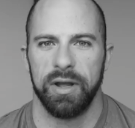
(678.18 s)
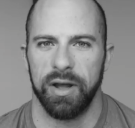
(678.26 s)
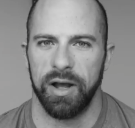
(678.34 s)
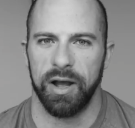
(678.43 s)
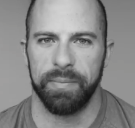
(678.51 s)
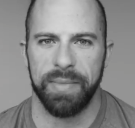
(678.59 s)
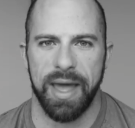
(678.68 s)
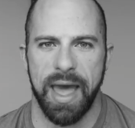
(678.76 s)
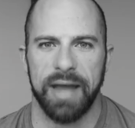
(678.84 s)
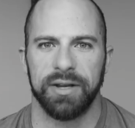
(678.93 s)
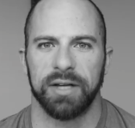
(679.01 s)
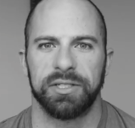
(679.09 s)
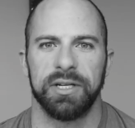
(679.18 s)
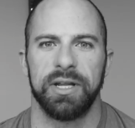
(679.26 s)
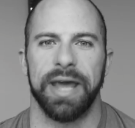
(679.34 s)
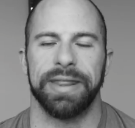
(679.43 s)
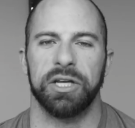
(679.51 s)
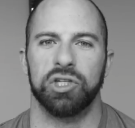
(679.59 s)
um,
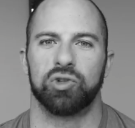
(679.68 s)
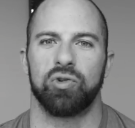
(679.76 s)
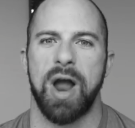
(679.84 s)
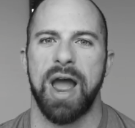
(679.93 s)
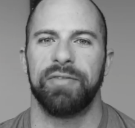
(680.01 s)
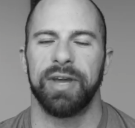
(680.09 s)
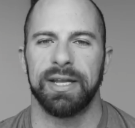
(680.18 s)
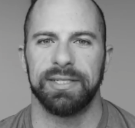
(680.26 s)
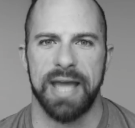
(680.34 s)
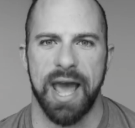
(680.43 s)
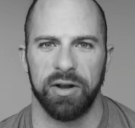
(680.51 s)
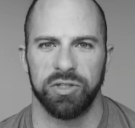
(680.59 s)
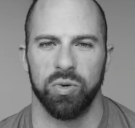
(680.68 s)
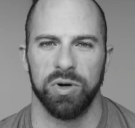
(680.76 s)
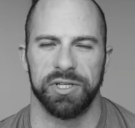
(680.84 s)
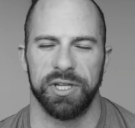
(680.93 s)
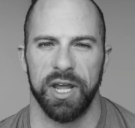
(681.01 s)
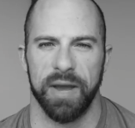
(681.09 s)
adducted and then driving it down
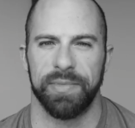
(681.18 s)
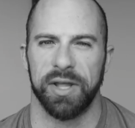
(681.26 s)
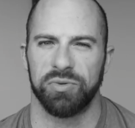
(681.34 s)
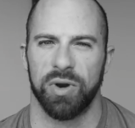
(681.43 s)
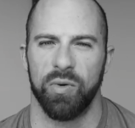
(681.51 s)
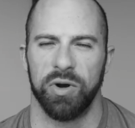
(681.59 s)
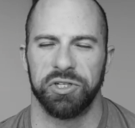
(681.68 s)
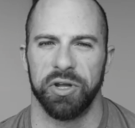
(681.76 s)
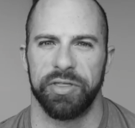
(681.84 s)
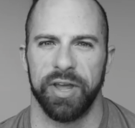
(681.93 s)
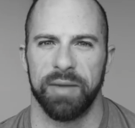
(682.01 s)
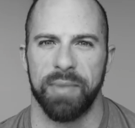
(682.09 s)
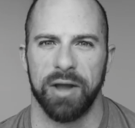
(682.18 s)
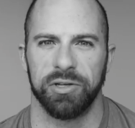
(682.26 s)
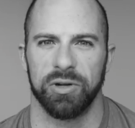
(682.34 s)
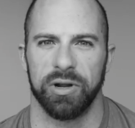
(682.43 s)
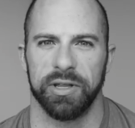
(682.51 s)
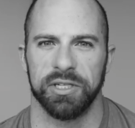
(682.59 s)
towards the hip. That's what I want you to think about
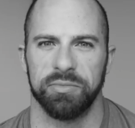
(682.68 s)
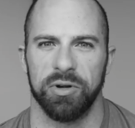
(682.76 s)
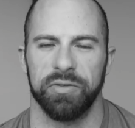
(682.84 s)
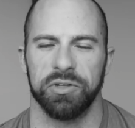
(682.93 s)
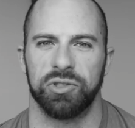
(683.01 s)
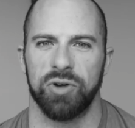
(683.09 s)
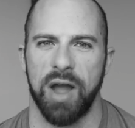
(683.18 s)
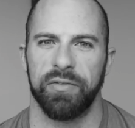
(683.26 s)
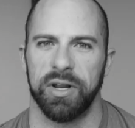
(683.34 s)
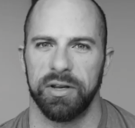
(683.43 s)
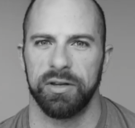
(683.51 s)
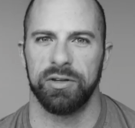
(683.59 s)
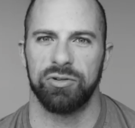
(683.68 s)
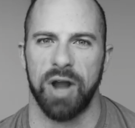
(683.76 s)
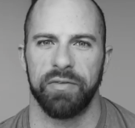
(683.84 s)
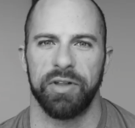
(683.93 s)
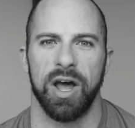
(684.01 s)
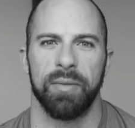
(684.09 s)
during this move is driving it,
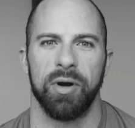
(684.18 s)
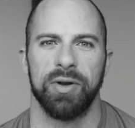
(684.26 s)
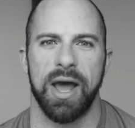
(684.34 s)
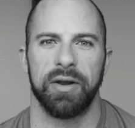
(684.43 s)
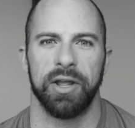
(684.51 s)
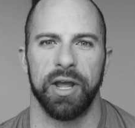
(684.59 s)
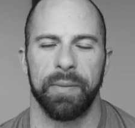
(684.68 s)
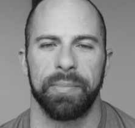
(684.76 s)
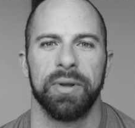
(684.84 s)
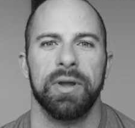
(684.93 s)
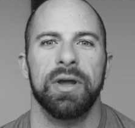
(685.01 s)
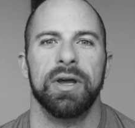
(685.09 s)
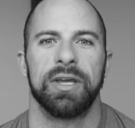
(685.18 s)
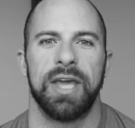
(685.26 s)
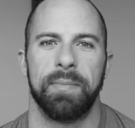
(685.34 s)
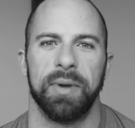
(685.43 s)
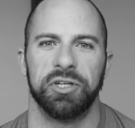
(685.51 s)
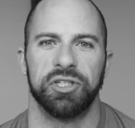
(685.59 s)
driving the elbow down the hip,
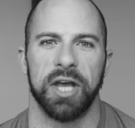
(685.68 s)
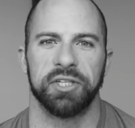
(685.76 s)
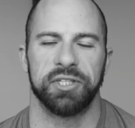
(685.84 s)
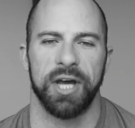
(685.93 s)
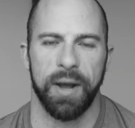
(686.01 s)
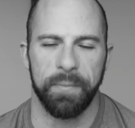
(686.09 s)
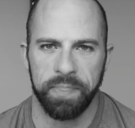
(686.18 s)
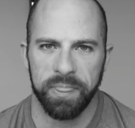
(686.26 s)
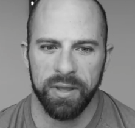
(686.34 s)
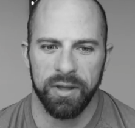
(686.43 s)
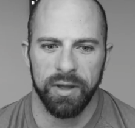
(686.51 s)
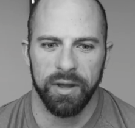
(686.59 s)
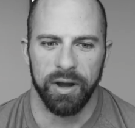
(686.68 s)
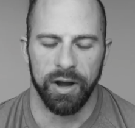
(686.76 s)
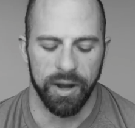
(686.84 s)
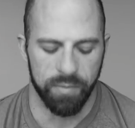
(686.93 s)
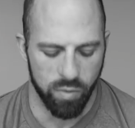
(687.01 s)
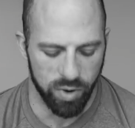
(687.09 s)
keeping chest up.
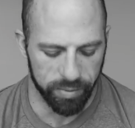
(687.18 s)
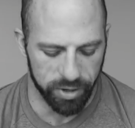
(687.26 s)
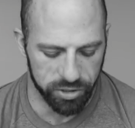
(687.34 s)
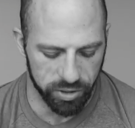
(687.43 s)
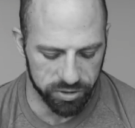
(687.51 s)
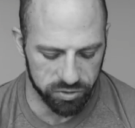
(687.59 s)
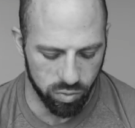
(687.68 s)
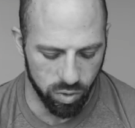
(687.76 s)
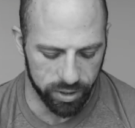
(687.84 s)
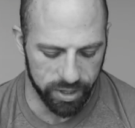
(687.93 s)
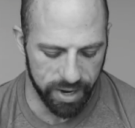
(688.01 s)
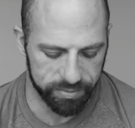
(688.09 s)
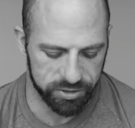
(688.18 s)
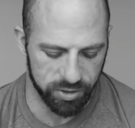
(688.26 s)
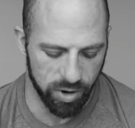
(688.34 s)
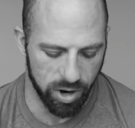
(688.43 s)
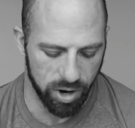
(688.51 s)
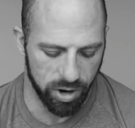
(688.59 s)
Um, what I'm going to do is work up
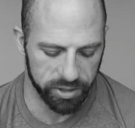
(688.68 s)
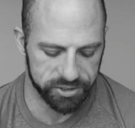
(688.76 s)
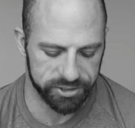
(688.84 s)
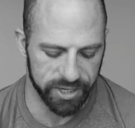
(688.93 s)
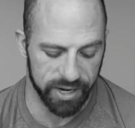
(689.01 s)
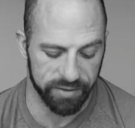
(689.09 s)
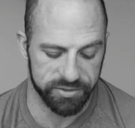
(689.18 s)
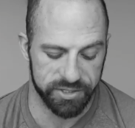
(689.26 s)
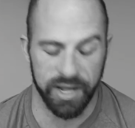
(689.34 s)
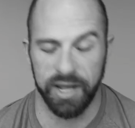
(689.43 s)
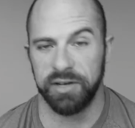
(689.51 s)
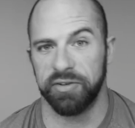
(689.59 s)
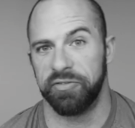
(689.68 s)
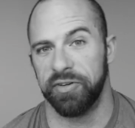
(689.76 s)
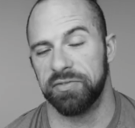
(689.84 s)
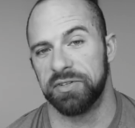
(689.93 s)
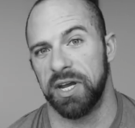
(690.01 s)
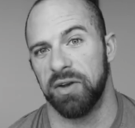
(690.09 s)
to a hard set of 10 to
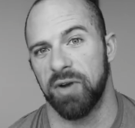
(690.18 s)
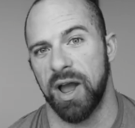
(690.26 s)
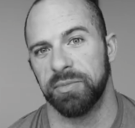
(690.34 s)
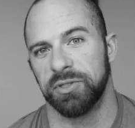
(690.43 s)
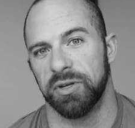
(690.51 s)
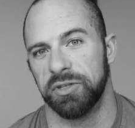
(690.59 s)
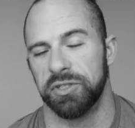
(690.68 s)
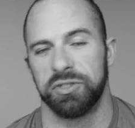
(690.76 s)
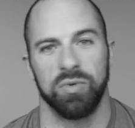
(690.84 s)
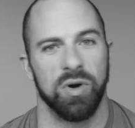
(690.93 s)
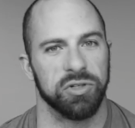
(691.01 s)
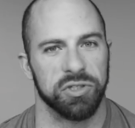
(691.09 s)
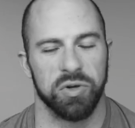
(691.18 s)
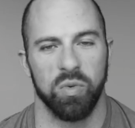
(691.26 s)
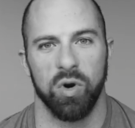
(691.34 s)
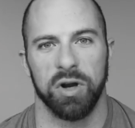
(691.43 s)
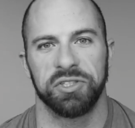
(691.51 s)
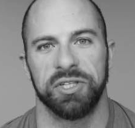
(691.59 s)
15 reps, so just just
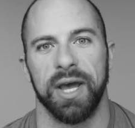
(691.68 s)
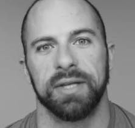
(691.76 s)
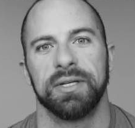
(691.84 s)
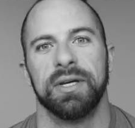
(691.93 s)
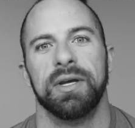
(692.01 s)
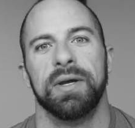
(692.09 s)
a work set.